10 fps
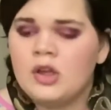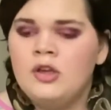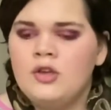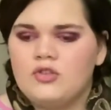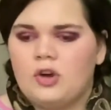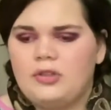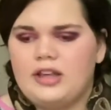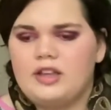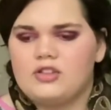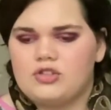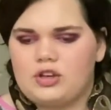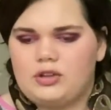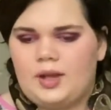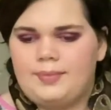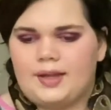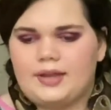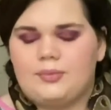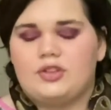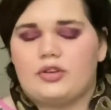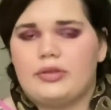So they constrict them like they would
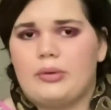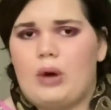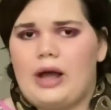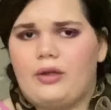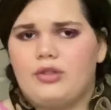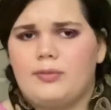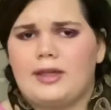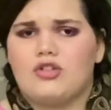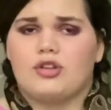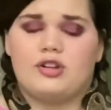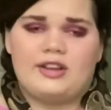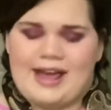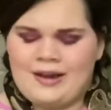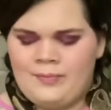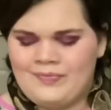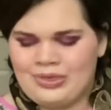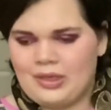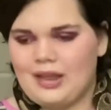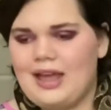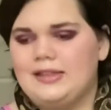do in the wild to make sure they're dead,
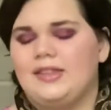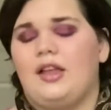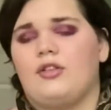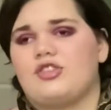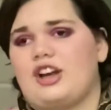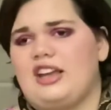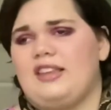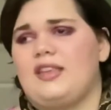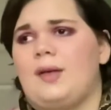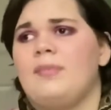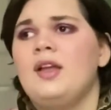and then they'll start eat them.